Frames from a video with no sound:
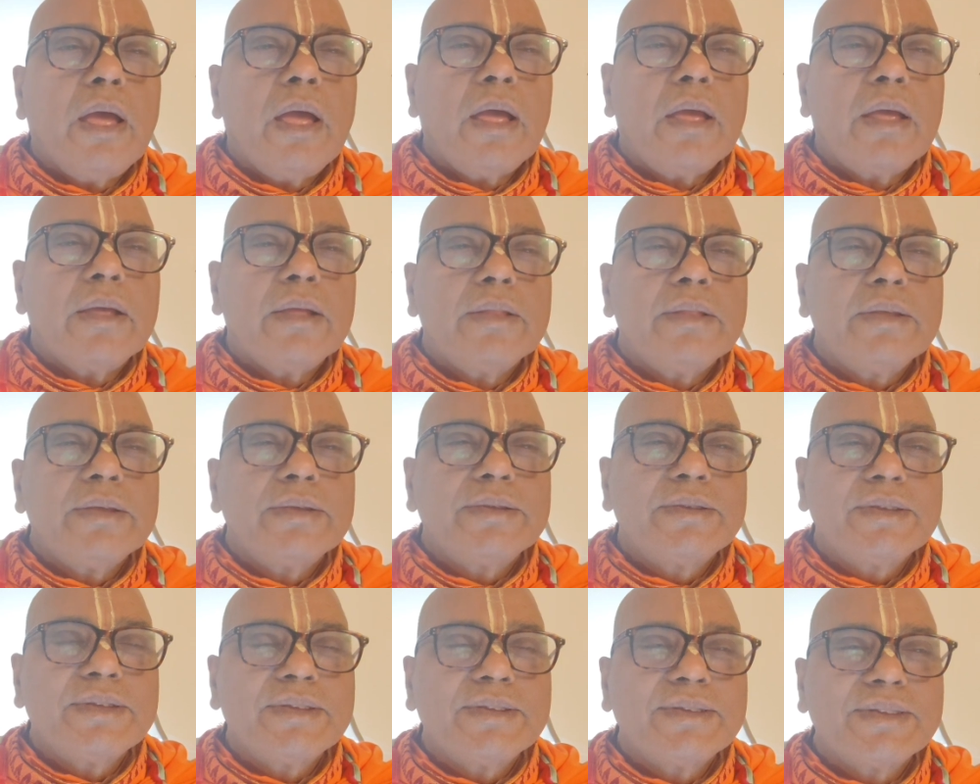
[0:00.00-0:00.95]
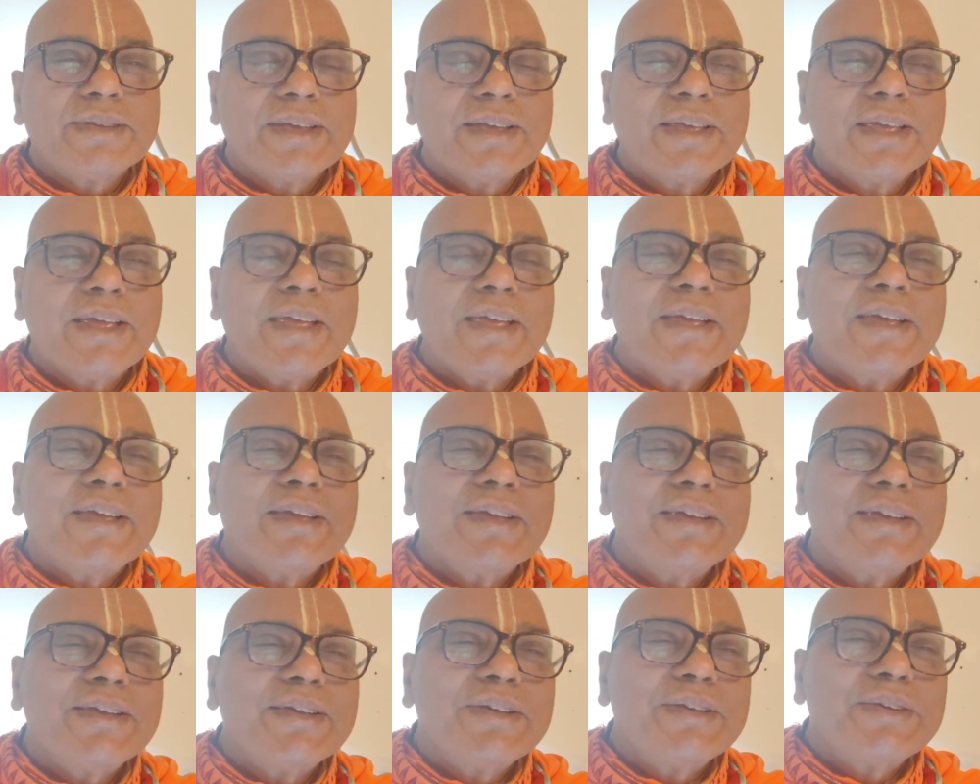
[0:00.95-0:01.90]
He
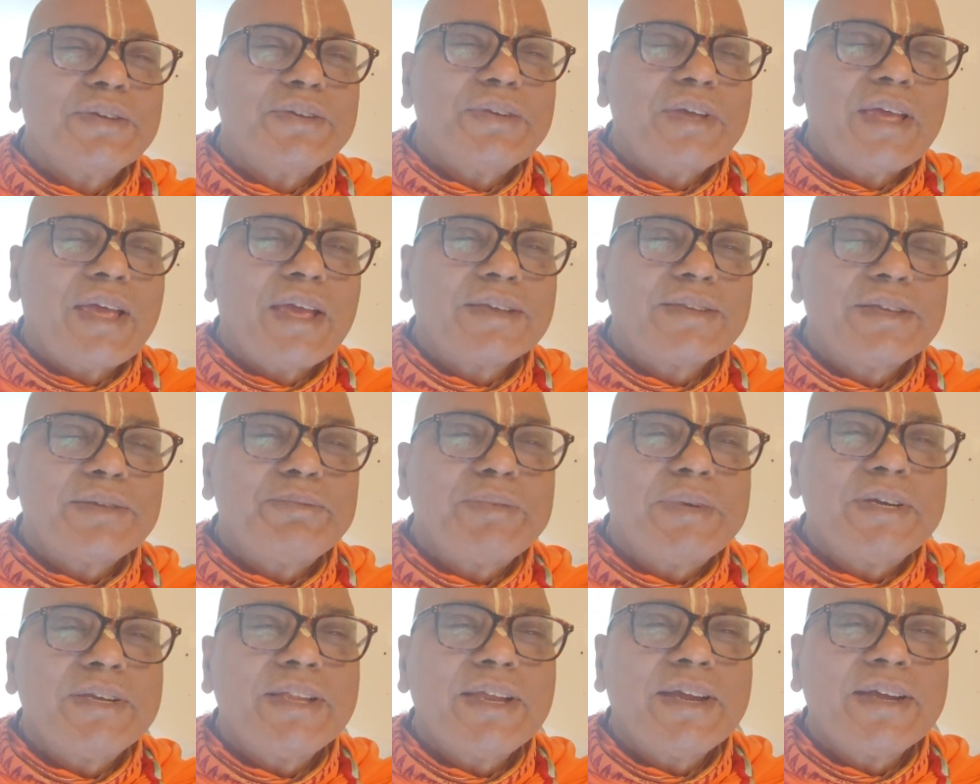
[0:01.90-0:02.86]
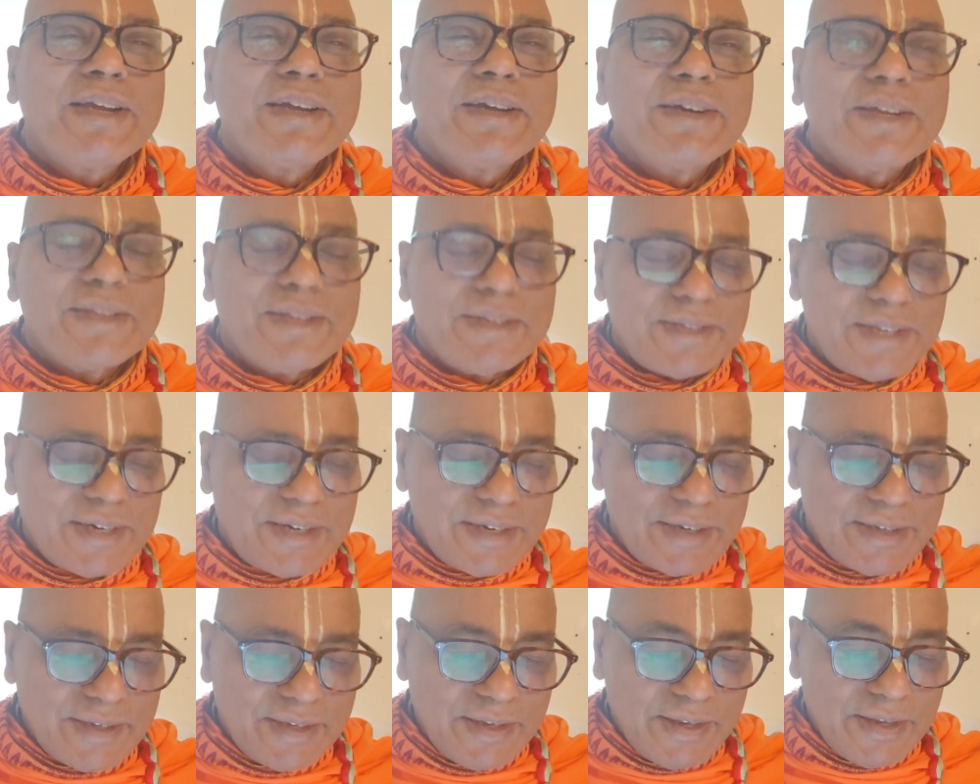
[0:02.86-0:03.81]
accepted that Ratu
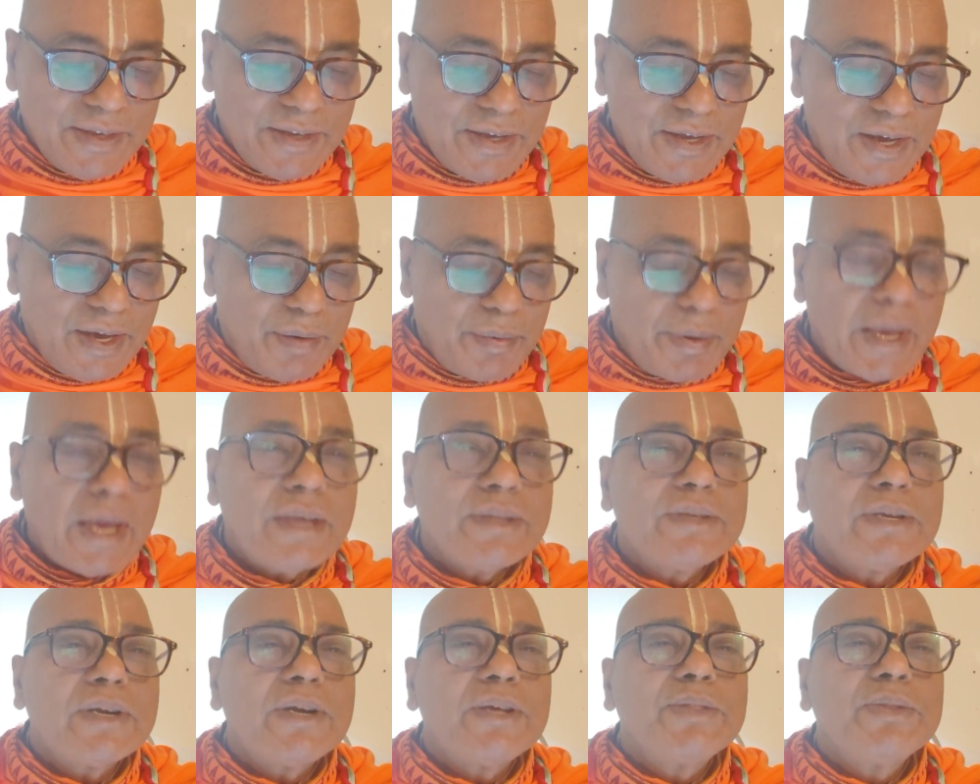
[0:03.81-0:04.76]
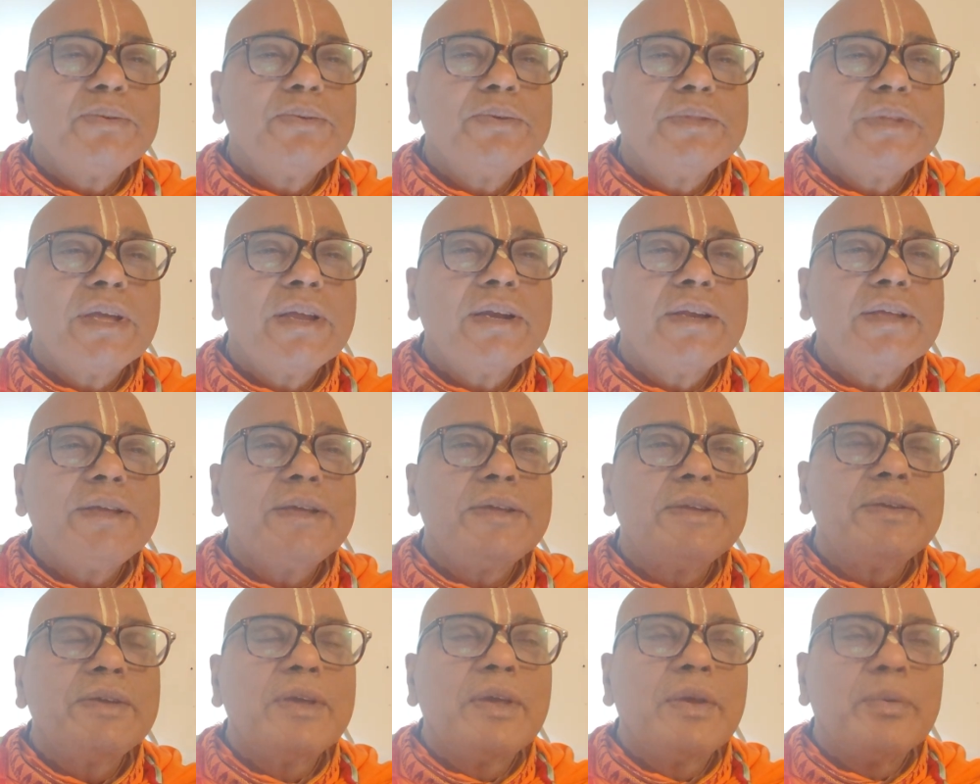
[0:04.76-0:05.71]
Charana. Abhaya Chadadgu, then
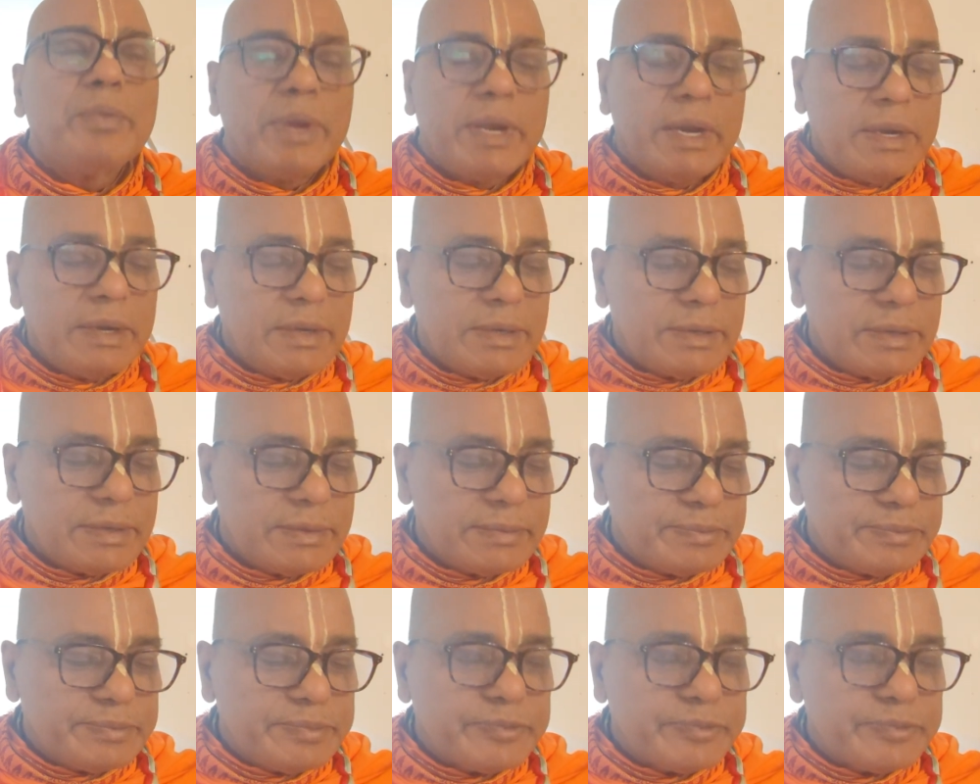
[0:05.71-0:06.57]
he went